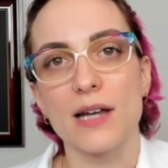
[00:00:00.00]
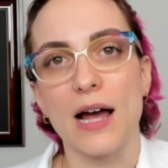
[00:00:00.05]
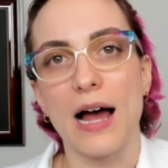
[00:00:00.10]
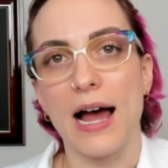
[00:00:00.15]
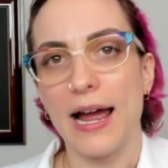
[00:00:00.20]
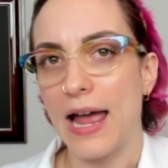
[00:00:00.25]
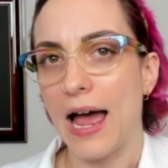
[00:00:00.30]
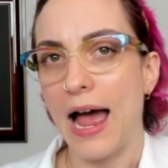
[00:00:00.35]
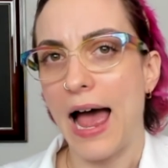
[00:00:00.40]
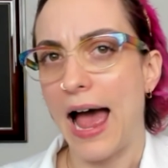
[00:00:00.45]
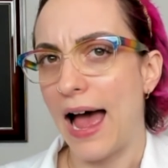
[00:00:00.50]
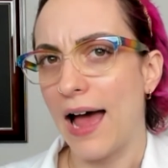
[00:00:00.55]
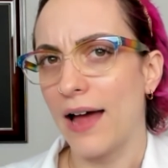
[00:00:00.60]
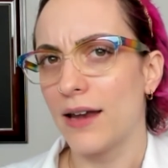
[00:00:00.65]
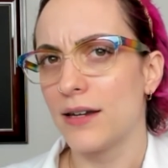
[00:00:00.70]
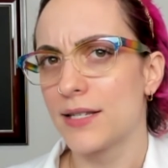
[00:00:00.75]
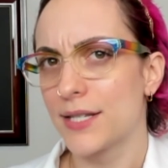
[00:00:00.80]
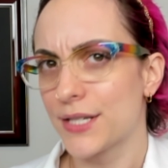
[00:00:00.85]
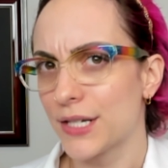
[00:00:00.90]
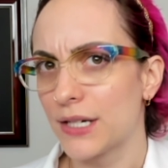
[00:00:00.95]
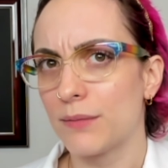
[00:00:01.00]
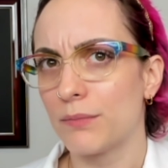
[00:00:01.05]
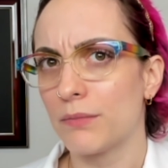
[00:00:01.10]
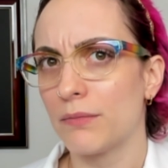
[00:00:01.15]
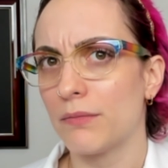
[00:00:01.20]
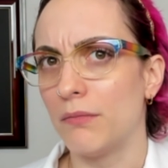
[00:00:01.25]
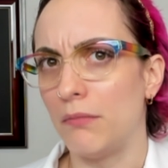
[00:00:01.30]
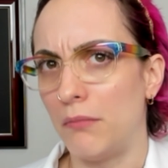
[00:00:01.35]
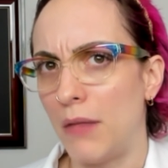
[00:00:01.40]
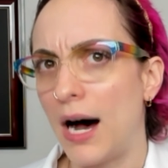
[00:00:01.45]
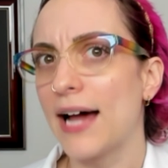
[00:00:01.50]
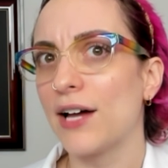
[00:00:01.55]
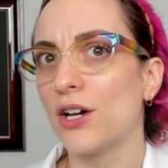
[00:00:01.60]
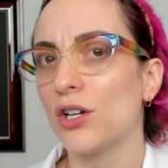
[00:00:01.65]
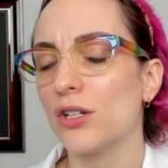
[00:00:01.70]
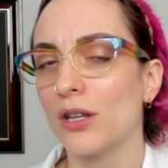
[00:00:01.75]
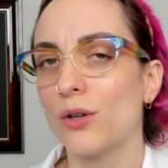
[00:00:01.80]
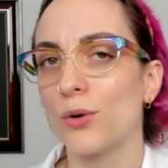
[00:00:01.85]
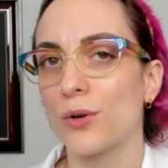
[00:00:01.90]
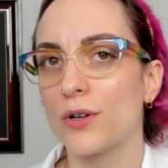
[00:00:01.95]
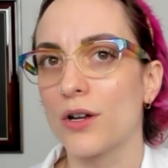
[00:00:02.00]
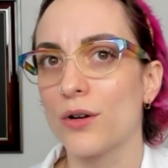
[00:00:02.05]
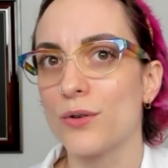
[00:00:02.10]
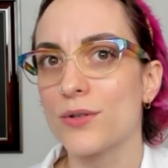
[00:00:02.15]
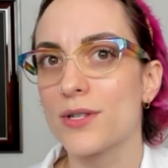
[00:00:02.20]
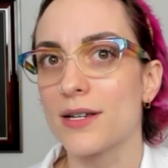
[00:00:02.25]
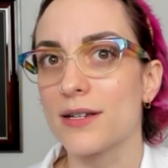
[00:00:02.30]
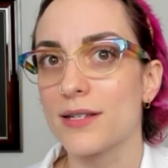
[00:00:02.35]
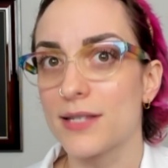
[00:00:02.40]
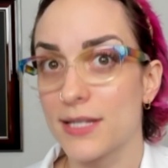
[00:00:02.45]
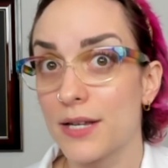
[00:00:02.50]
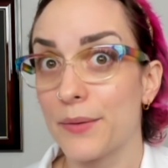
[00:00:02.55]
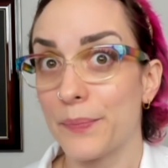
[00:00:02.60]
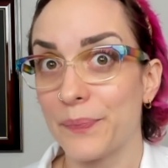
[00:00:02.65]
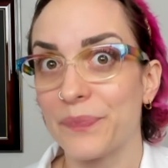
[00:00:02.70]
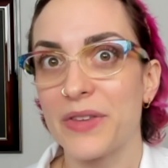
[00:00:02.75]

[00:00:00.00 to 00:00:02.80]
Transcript: I had some mild lordosis?